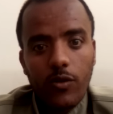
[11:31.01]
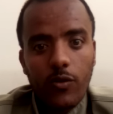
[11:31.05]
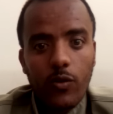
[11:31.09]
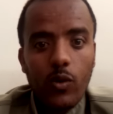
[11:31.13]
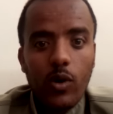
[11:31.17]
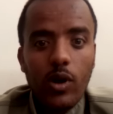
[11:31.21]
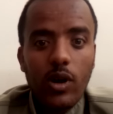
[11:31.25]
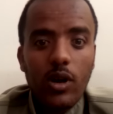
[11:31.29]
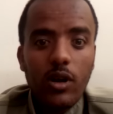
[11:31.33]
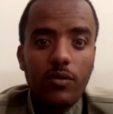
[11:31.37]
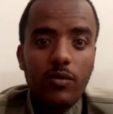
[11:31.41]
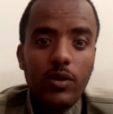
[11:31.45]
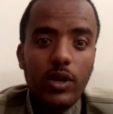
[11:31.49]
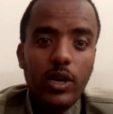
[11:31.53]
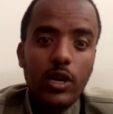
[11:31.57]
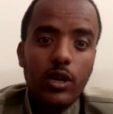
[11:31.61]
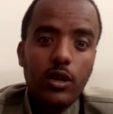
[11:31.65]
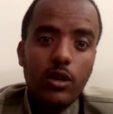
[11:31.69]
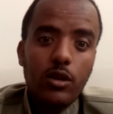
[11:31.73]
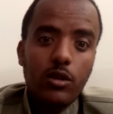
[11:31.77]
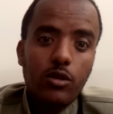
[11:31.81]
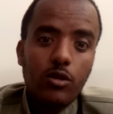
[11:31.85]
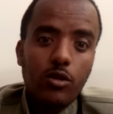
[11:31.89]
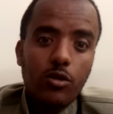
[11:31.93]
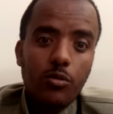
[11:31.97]
If you are living
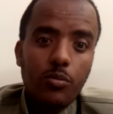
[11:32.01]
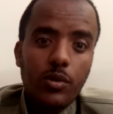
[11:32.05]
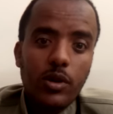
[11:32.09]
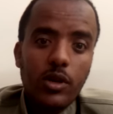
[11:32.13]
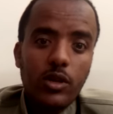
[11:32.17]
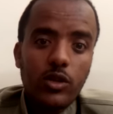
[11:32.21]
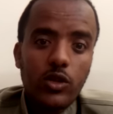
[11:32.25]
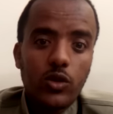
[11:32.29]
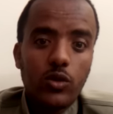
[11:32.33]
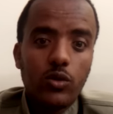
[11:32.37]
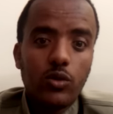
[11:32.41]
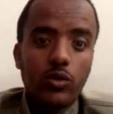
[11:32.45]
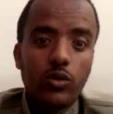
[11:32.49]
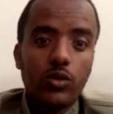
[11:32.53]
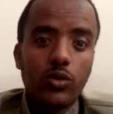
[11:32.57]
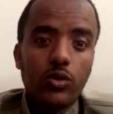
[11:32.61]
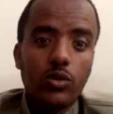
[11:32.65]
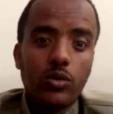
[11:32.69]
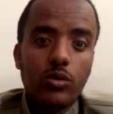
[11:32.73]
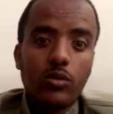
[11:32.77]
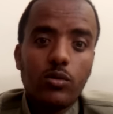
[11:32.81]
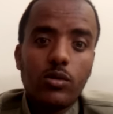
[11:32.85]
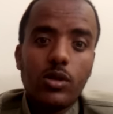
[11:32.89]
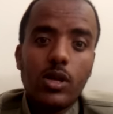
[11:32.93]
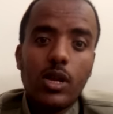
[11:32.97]
in Ethiopia, it's good
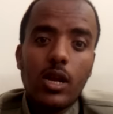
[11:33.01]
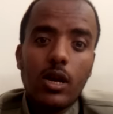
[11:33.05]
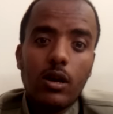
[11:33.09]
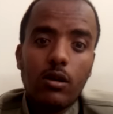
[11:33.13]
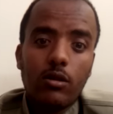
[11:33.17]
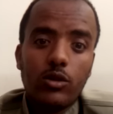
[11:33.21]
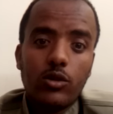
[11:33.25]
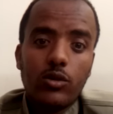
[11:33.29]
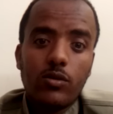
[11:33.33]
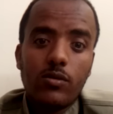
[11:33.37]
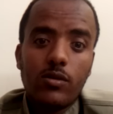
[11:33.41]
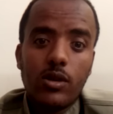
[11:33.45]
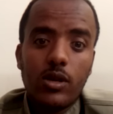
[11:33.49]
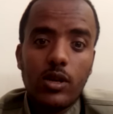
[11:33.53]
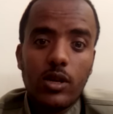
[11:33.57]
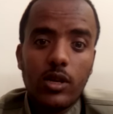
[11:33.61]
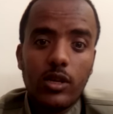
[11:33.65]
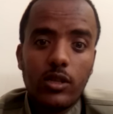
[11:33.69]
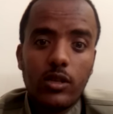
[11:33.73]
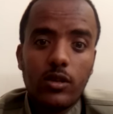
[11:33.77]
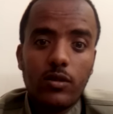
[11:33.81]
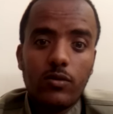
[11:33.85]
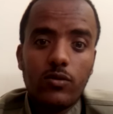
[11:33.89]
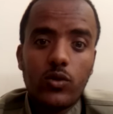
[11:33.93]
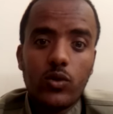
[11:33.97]
to know the language of the
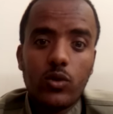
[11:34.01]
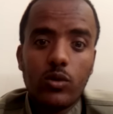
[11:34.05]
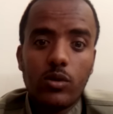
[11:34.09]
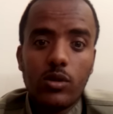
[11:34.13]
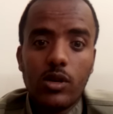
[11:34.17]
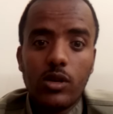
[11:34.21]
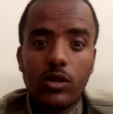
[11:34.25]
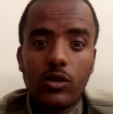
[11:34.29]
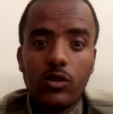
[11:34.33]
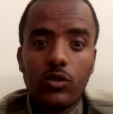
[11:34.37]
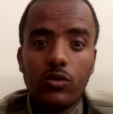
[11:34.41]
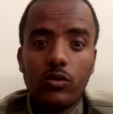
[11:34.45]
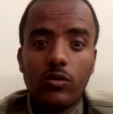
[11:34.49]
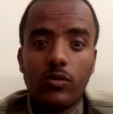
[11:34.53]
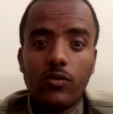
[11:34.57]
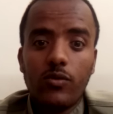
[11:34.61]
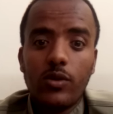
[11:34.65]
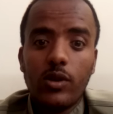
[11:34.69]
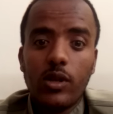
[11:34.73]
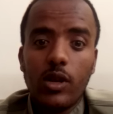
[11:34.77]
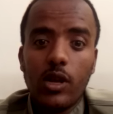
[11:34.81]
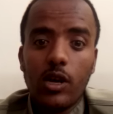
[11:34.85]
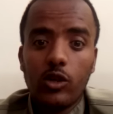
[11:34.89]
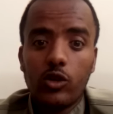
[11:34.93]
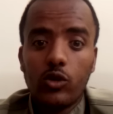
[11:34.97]
native so that you
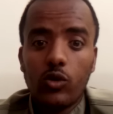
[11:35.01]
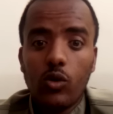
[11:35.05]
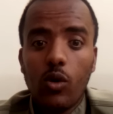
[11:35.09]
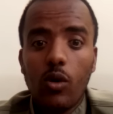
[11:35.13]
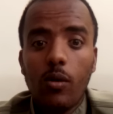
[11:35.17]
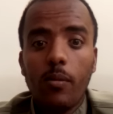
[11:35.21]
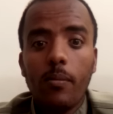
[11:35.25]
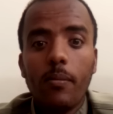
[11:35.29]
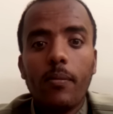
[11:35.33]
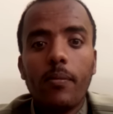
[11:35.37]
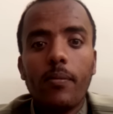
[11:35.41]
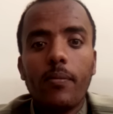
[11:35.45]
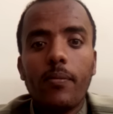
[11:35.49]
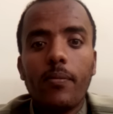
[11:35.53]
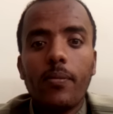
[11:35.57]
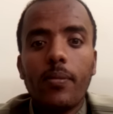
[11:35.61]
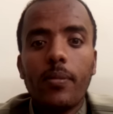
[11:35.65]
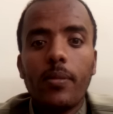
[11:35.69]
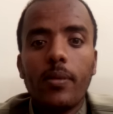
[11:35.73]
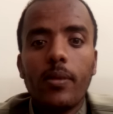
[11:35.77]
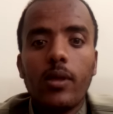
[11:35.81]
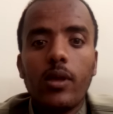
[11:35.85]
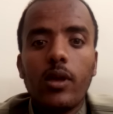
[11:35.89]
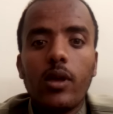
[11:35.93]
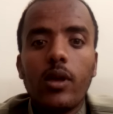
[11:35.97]
feel at home.
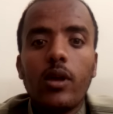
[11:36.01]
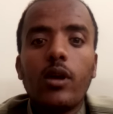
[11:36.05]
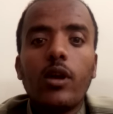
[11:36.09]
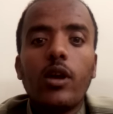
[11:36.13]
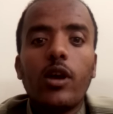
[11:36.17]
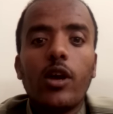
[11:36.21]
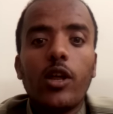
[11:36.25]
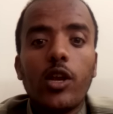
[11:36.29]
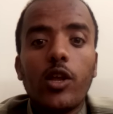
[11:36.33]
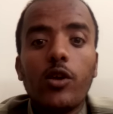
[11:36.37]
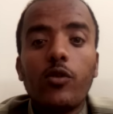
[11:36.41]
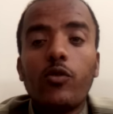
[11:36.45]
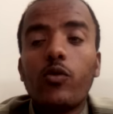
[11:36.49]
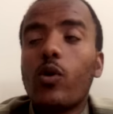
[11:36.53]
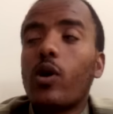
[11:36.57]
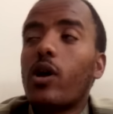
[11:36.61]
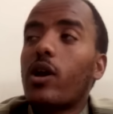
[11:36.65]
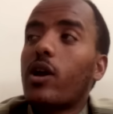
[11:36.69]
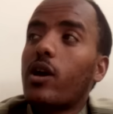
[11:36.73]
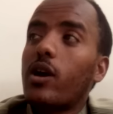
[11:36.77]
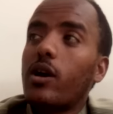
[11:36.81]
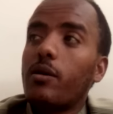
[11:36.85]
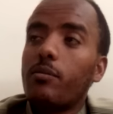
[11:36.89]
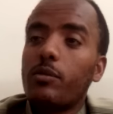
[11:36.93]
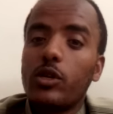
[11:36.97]
And if you
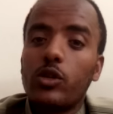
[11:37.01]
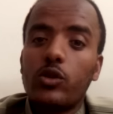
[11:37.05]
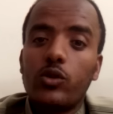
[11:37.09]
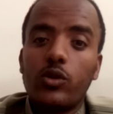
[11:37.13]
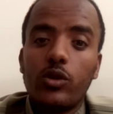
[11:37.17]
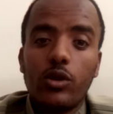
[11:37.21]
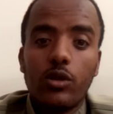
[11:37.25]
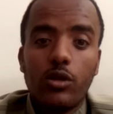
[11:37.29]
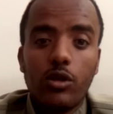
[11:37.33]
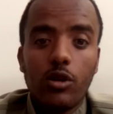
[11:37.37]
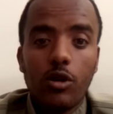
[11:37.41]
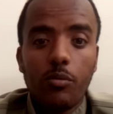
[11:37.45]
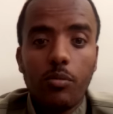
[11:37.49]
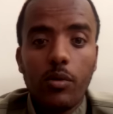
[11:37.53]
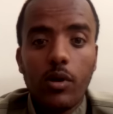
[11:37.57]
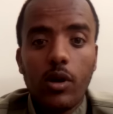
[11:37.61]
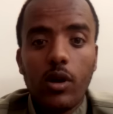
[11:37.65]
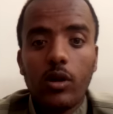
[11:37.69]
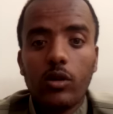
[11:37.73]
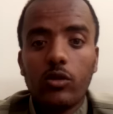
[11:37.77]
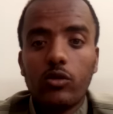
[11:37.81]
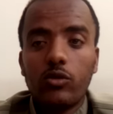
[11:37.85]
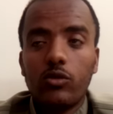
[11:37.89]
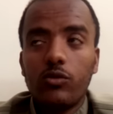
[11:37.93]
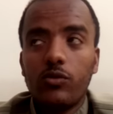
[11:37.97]
are coming to
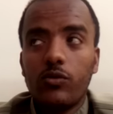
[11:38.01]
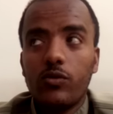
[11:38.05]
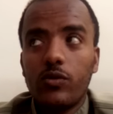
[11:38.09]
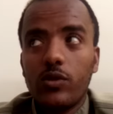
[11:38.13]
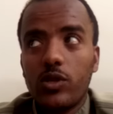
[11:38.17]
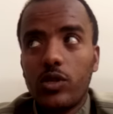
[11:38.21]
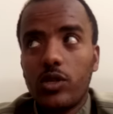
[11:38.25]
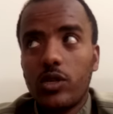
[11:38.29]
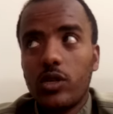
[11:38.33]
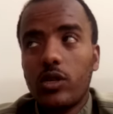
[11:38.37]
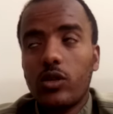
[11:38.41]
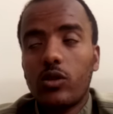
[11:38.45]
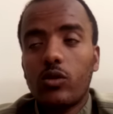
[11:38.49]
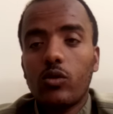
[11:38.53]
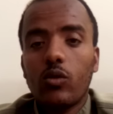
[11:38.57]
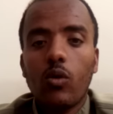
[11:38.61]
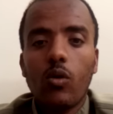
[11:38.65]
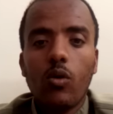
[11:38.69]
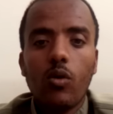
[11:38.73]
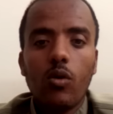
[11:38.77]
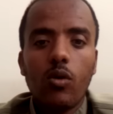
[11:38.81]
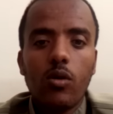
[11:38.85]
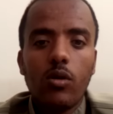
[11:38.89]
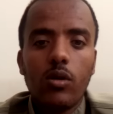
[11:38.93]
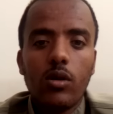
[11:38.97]
Ethiopia to visit
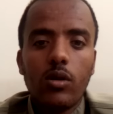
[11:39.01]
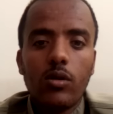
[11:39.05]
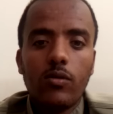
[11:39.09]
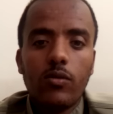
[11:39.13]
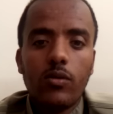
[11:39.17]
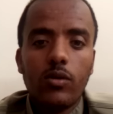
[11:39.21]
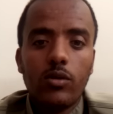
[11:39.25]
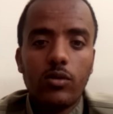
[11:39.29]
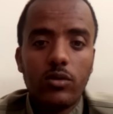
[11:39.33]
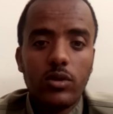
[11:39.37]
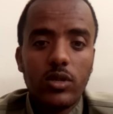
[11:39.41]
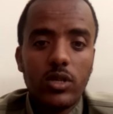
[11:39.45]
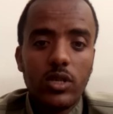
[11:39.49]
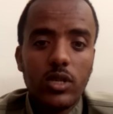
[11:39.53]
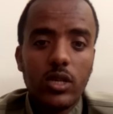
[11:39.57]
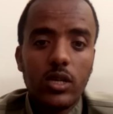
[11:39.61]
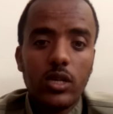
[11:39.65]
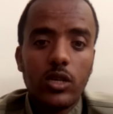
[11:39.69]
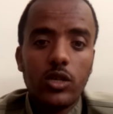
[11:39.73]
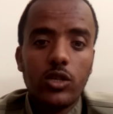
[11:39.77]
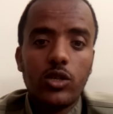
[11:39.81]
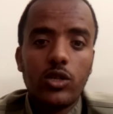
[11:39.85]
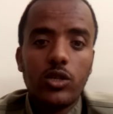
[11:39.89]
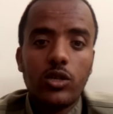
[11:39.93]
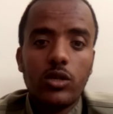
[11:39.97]
or for
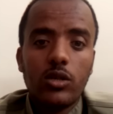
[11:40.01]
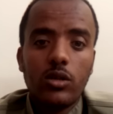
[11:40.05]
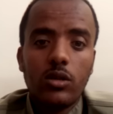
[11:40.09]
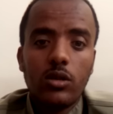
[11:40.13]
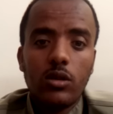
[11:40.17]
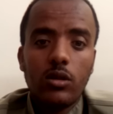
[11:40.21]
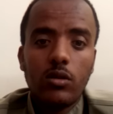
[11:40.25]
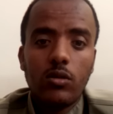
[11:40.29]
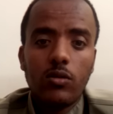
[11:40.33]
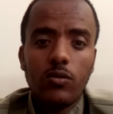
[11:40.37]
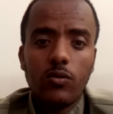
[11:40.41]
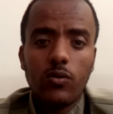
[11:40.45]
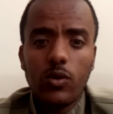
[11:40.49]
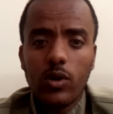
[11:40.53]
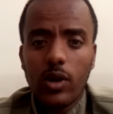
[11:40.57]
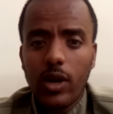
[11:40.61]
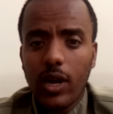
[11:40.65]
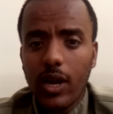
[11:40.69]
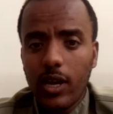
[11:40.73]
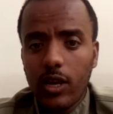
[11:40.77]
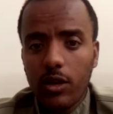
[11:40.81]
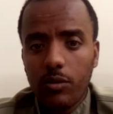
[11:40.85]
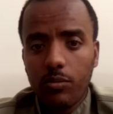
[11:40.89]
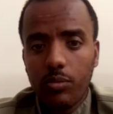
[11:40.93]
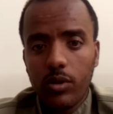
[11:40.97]
research, for
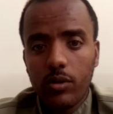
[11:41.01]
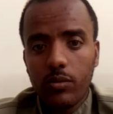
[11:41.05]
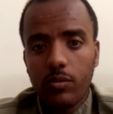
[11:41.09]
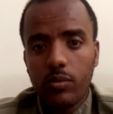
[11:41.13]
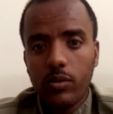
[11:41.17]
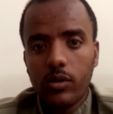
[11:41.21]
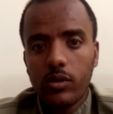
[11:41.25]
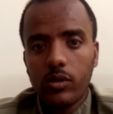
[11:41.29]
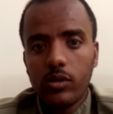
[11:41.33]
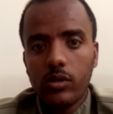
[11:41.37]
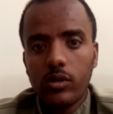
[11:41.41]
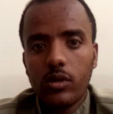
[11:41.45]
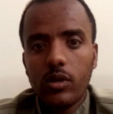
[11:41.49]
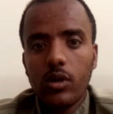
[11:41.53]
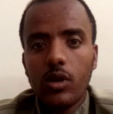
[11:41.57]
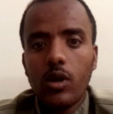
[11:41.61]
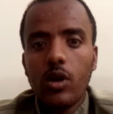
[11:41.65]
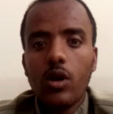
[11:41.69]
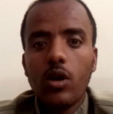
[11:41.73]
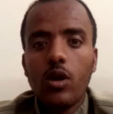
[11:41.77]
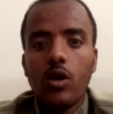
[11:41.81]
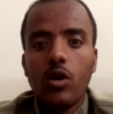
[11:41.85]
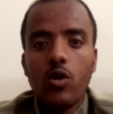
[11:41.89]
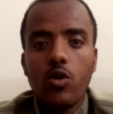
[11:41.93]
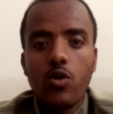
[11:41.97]
any purpose,
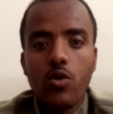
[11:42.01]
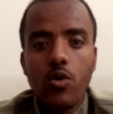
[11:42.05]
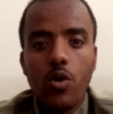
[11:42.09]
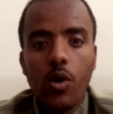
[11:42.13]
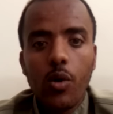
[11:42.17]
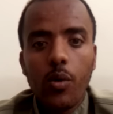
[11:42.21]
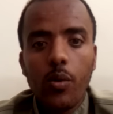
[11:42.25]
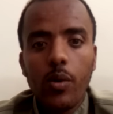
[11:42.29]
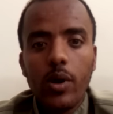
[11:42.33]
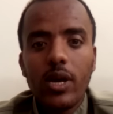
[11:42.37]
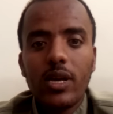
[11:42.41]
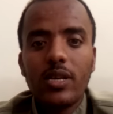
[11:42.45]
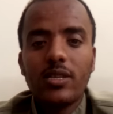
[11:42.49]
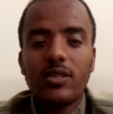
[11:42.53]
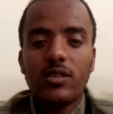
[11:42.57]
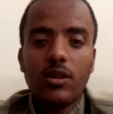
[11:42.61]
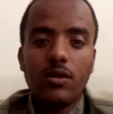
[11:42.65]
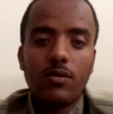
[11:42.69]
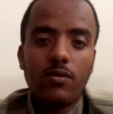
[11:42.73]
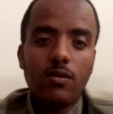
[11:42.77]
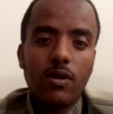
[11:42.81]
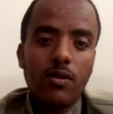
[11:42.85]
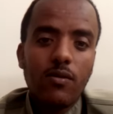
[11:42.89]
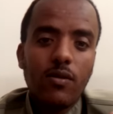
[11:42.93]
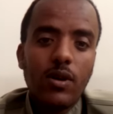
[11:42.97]
knowing
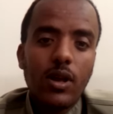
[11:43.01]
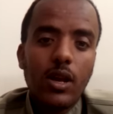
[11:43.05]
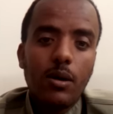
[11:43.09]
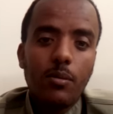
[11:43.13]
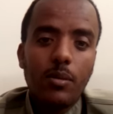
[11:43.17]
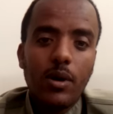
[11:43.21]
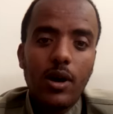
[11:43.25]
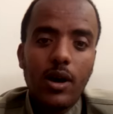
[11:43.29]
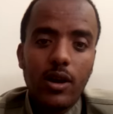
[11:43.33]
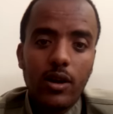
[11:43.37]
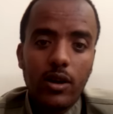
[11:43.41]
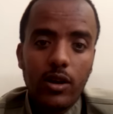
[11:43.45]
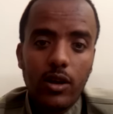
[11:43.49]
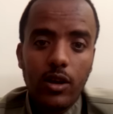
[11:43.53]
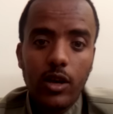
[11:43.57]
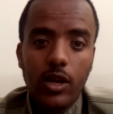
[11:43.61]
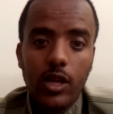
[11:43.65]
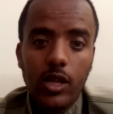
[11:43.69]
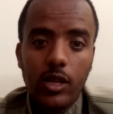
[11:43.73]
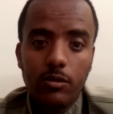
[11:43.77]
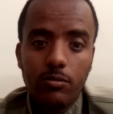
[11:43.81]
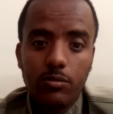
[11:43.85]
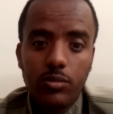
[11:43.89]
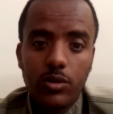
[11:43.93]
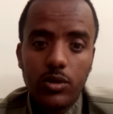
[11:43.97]
survival Amharic
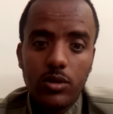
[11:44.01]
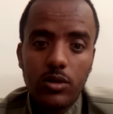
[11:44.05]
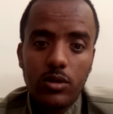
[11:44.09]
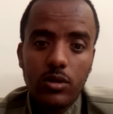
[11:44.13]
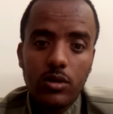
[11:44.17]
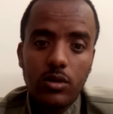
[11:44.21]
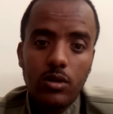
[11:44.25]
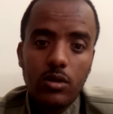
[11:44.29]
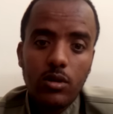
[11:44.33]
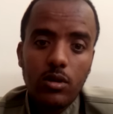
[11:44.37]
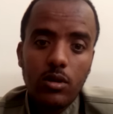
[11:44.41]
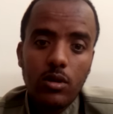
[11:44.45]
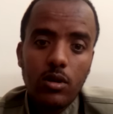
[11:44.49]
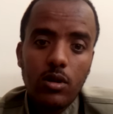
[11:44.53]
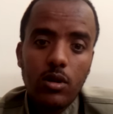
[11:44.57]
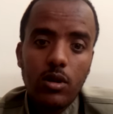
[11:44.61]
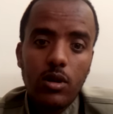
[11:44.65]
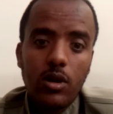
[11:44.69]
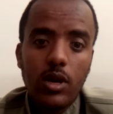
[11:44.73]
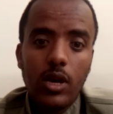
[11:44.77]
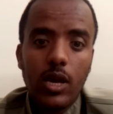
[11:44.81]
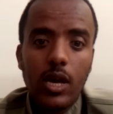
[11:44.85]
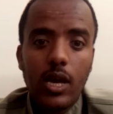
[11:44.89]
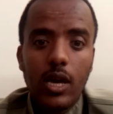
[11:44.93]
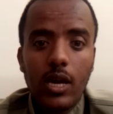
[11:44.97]
helps.
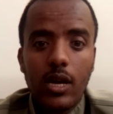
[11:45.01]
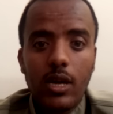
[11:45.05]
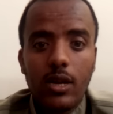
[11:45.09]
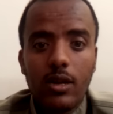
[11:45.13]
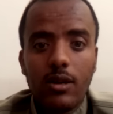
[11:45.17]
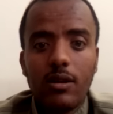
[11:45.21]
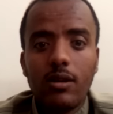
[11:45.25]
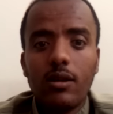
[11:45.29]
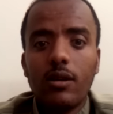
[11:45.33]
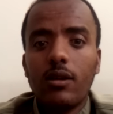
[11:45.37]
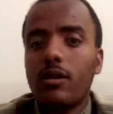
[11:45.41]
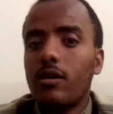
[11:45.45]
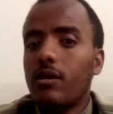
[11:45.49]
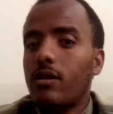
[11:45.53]
And